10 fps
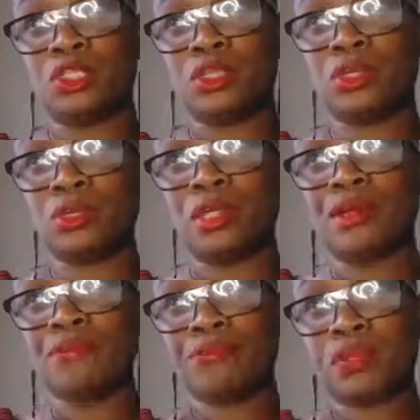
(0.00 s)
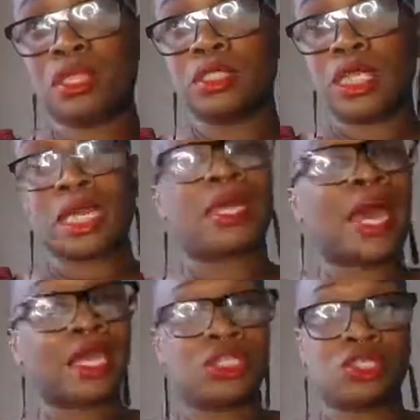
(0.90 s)
to take
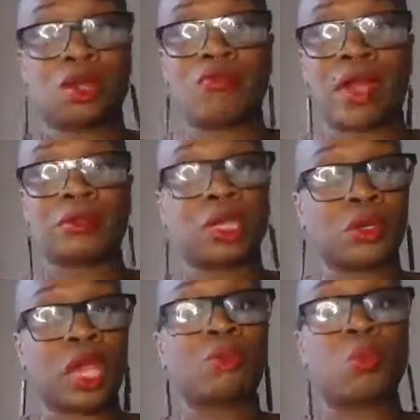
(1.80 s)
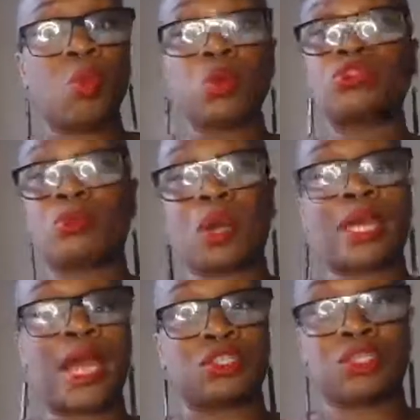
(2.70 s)
action around, okay, well, what do
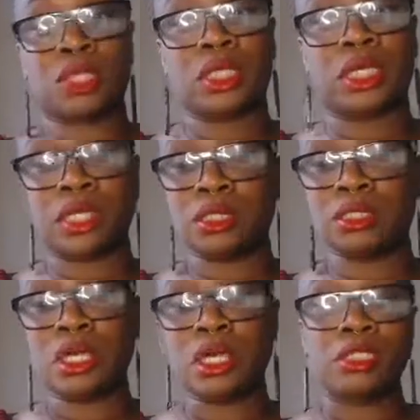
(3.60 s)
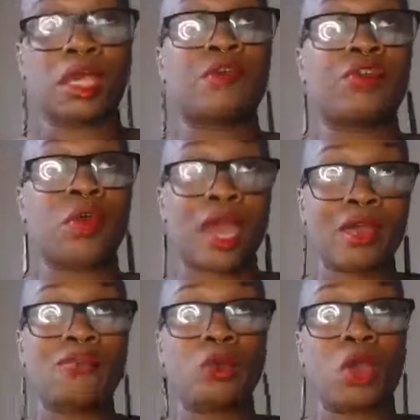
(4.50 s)
I actually need? So if you
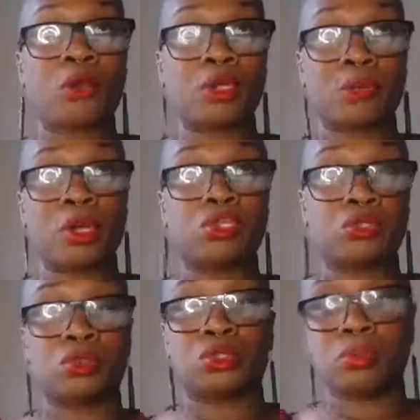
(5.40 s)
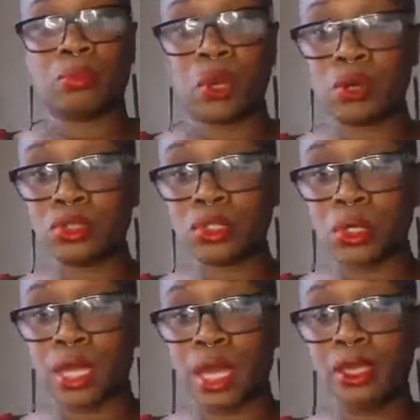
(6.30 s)
have your own emotional toolbox,
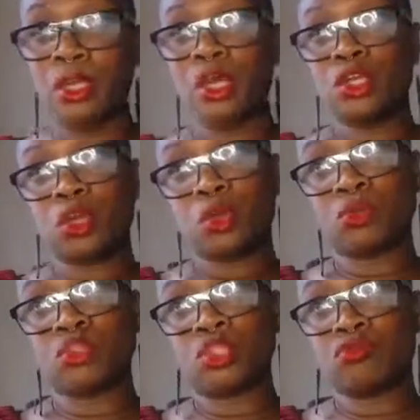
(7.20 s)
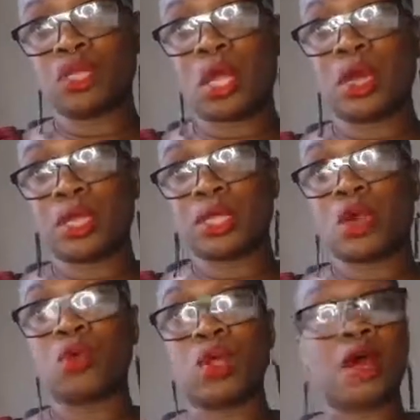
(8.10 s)
okay, you're not just relying
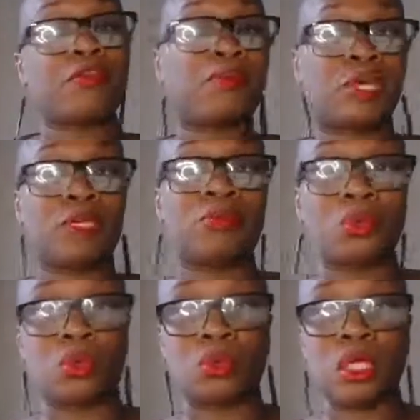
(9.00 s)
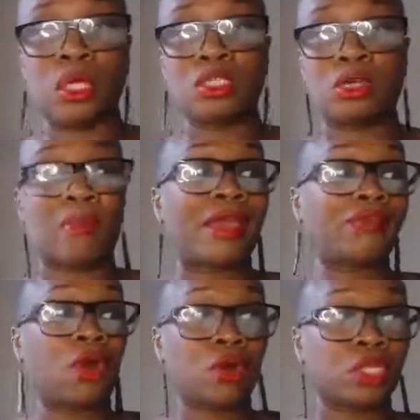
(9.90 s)
on other people to make
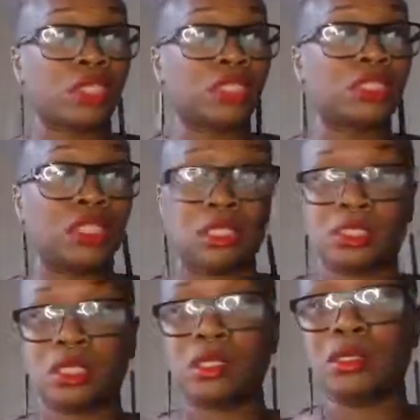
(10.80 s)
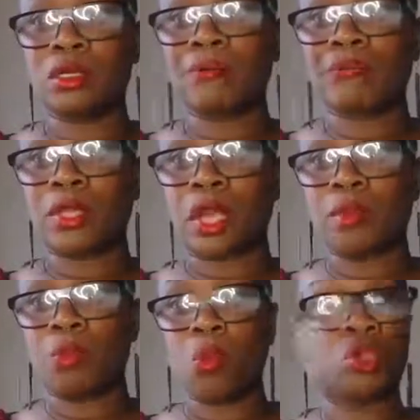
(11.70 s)
the holiday season
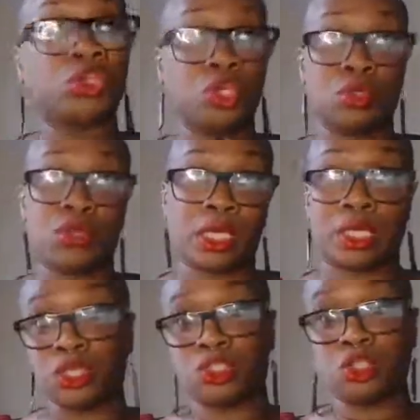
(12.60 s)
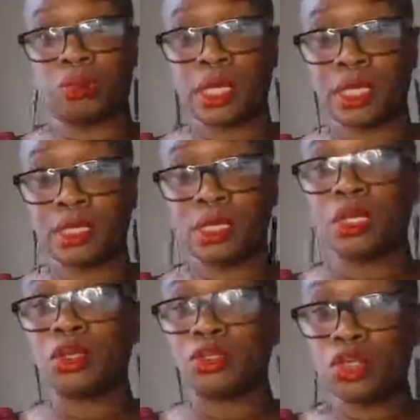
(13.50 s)
what you think it should be.
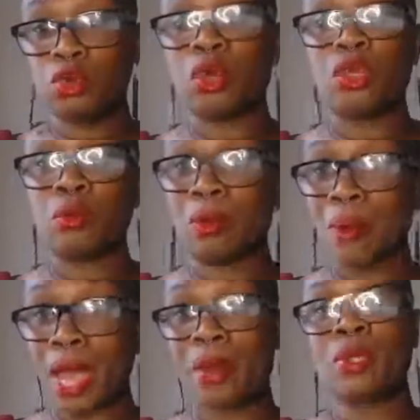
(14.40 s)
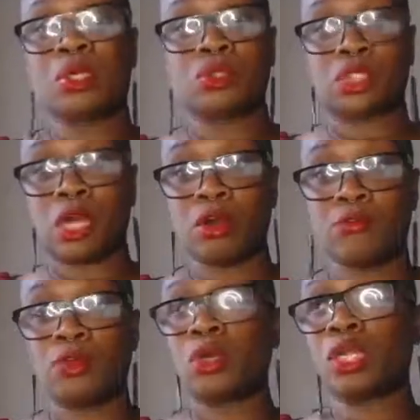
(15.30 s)
You're going to empower
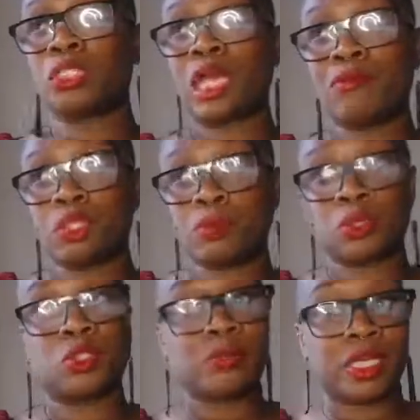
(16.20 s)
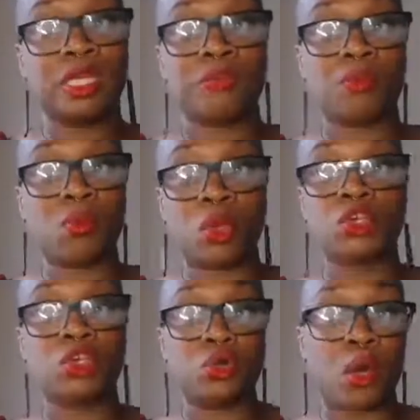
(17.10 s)
yourself, you're going to take responsibility for
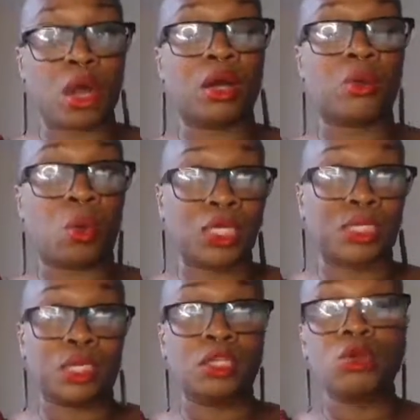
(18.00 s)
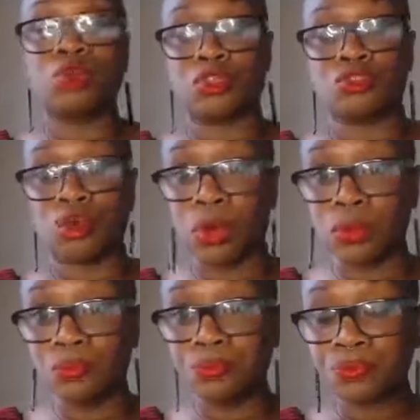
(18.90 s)
what you are, what is in your
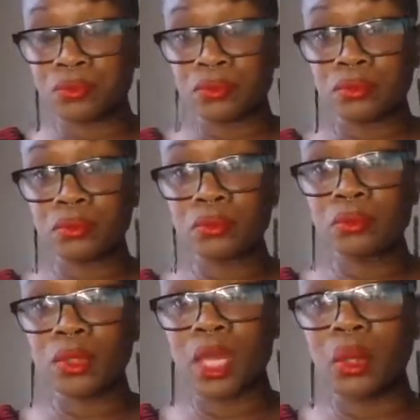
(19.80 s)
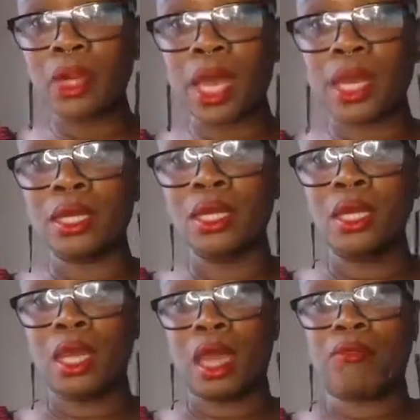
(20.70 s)
control, okay?
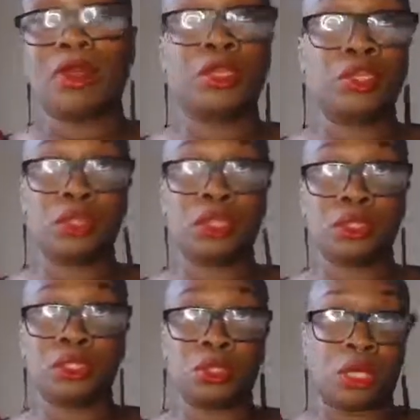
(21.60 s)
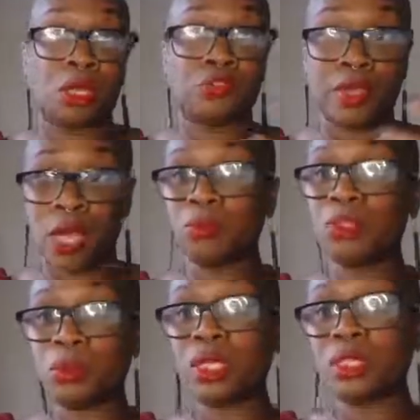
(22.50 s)
And then you can ask for help
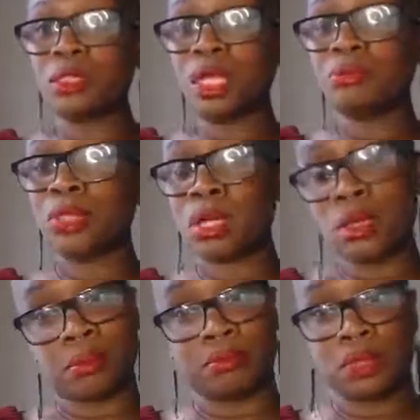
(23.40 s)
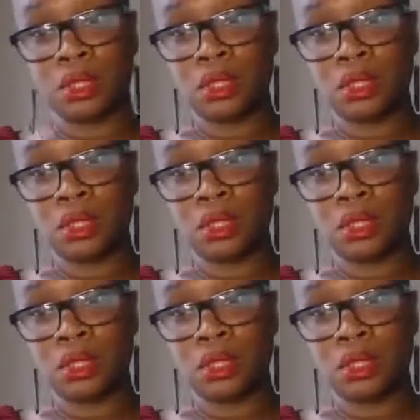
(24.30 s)
as well at the same time.